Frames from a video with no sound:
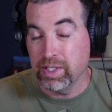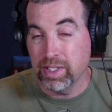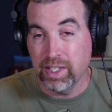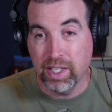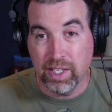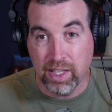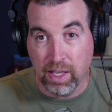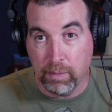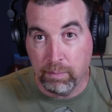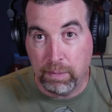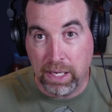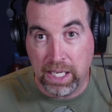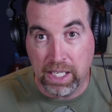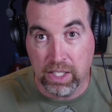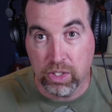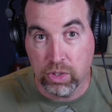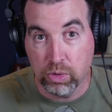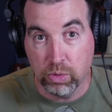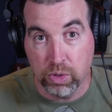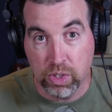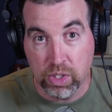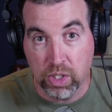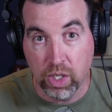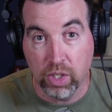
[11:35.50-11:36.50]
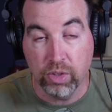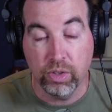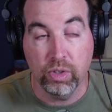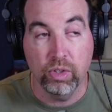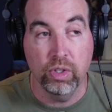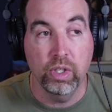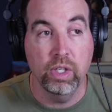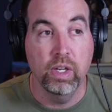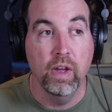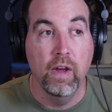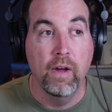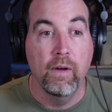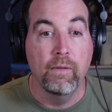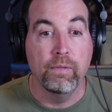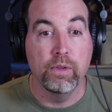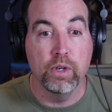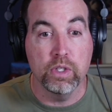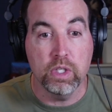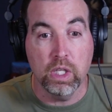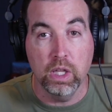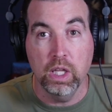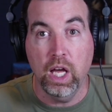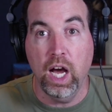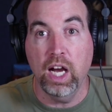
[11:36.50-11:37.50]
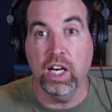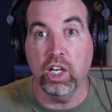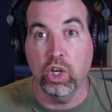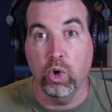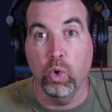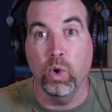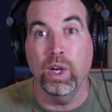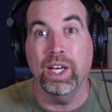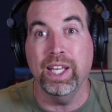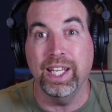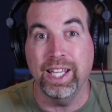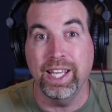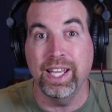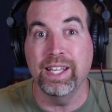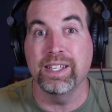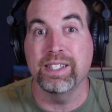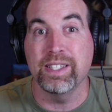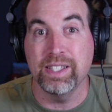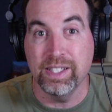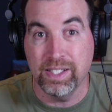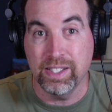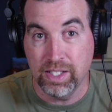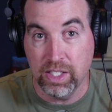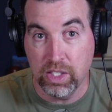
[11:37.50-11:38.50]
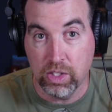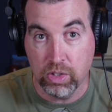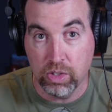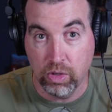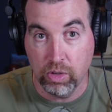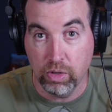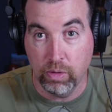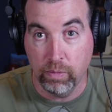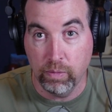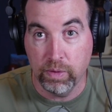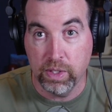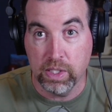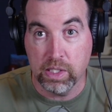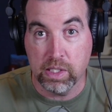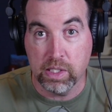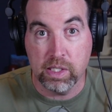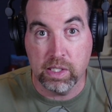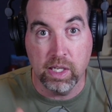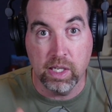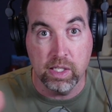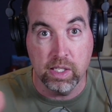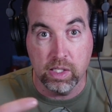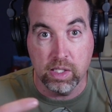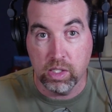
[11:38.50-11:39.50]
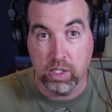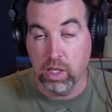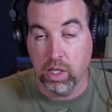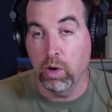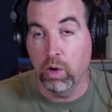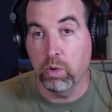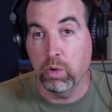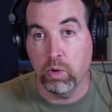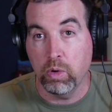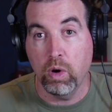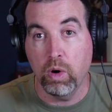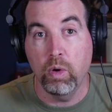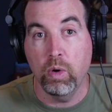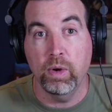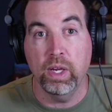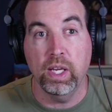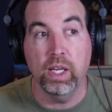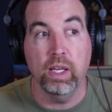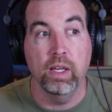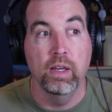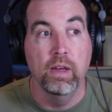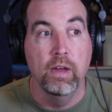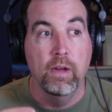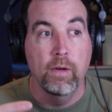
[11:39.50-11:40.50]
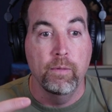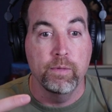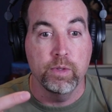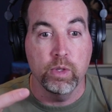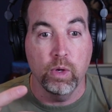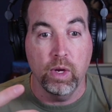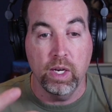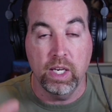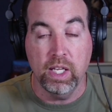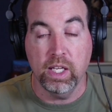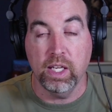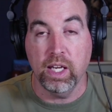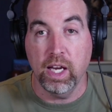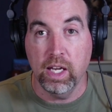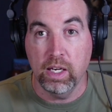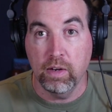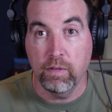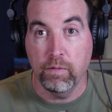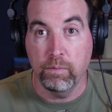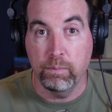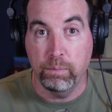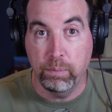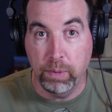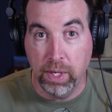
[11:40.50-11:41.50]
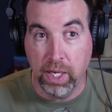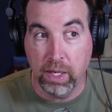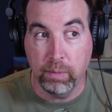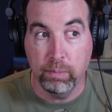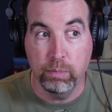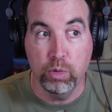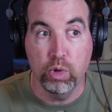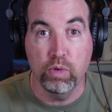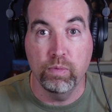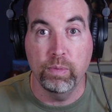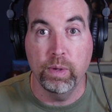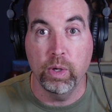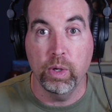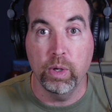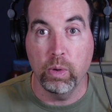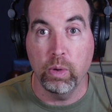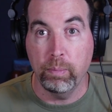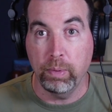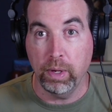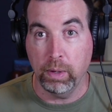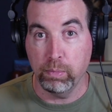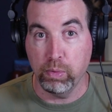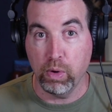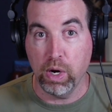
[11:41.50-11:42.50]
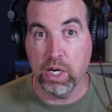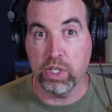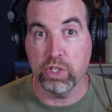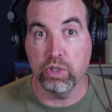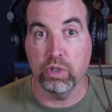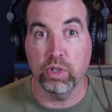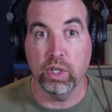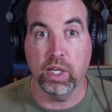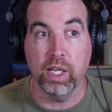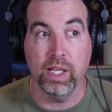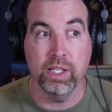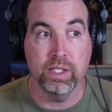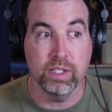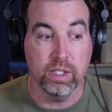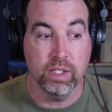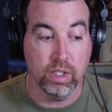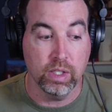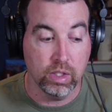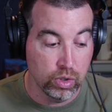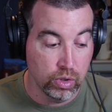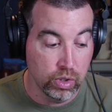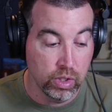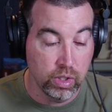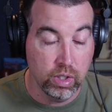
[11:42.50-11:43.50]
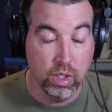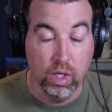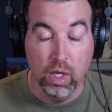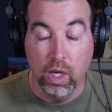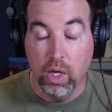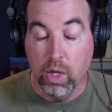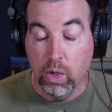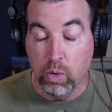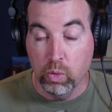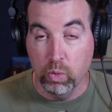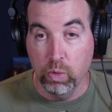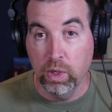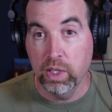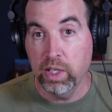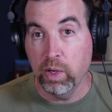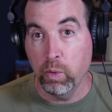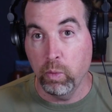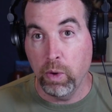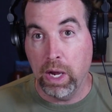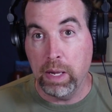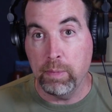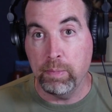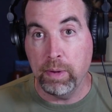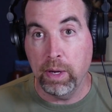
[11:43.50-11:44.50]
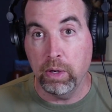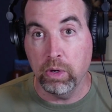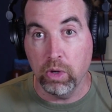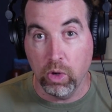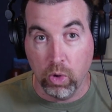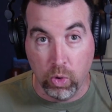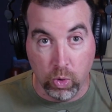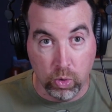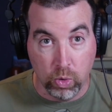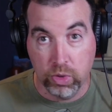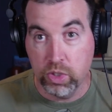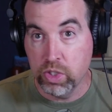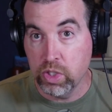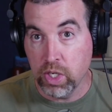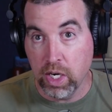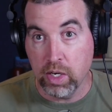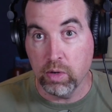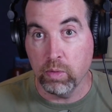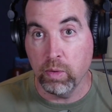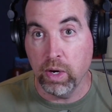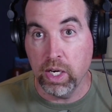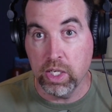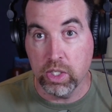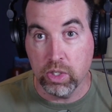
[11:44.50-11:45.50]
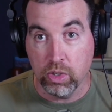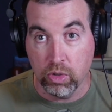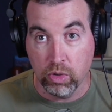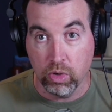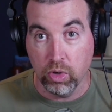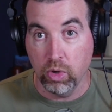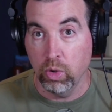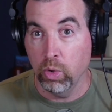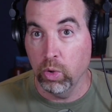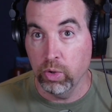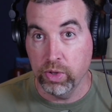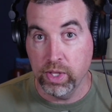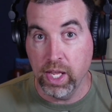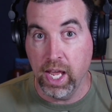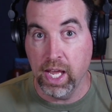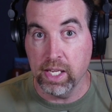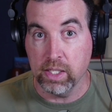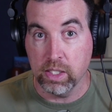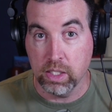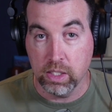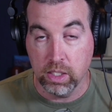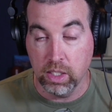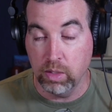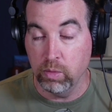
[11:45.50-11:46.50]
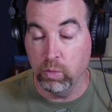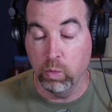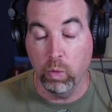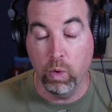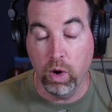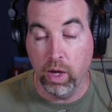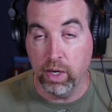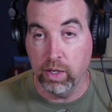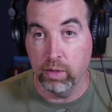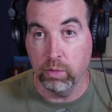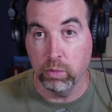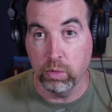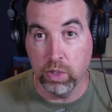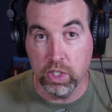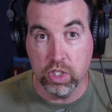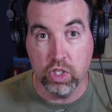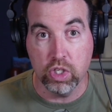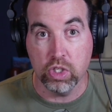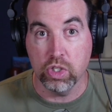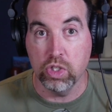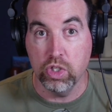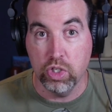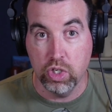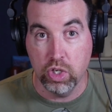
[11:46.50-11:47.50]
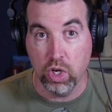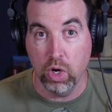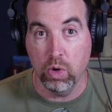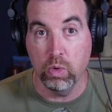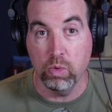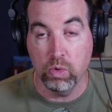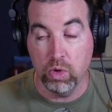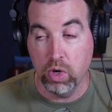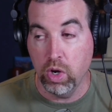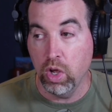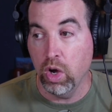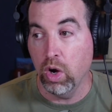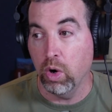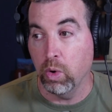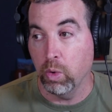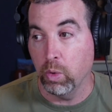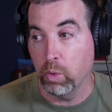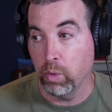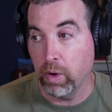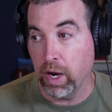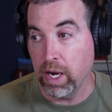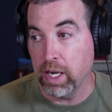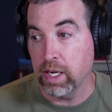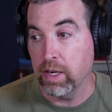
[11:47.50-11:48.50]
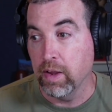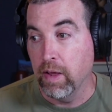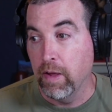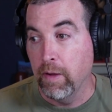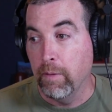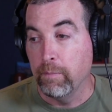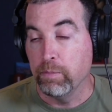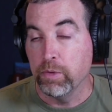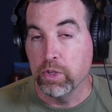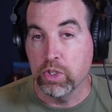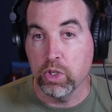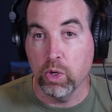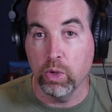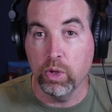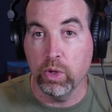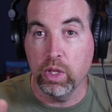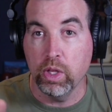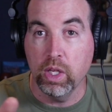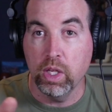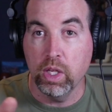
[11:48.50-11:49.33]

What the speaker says: that make it to adulthood. There's a lot going against the sea turtle. It's slow growing, so any kind of big movement or big pressure against it could really wipe out a whole generation or a whole nest in one. We just don't know, right? So